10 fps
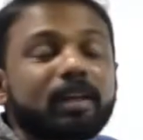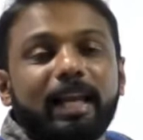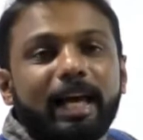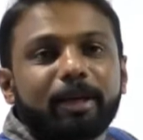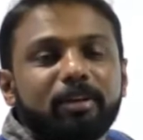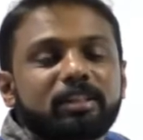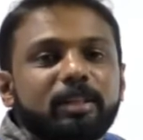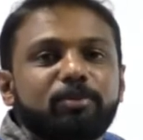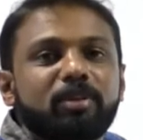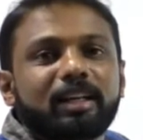language,
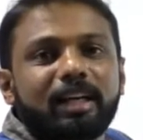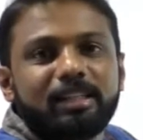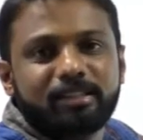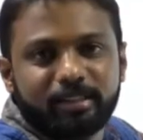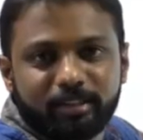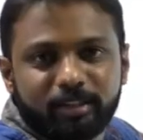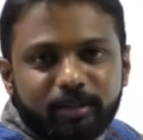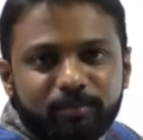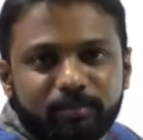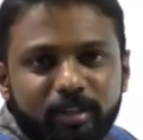script or culture.
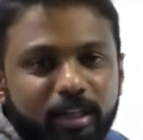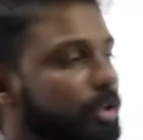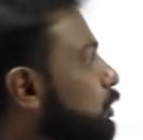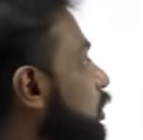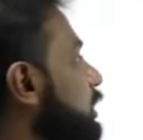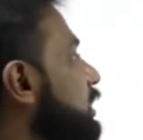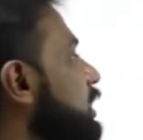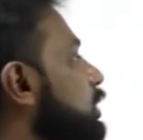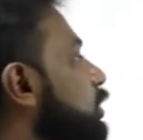So this is